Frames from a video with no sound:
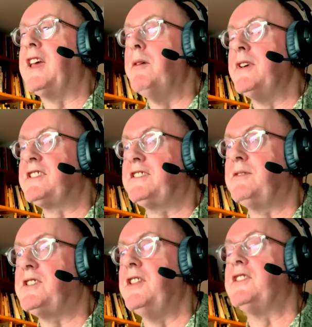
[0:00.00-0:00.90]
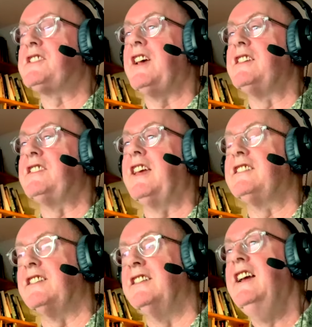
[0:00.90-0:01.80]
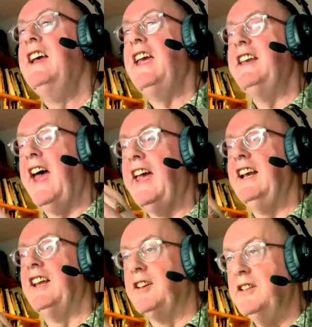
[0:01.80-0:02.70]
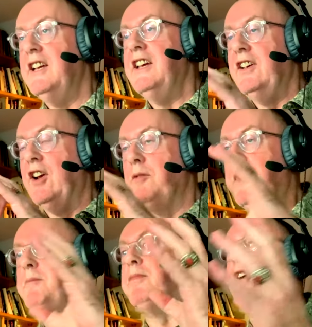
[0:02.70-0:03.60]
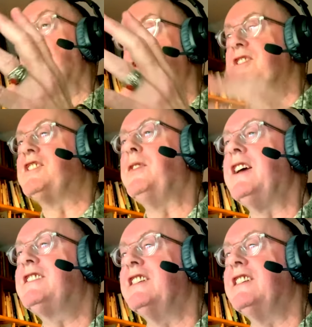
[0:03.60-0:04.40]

chemist, synthesizing it and inhaling, you know, big balloons of it.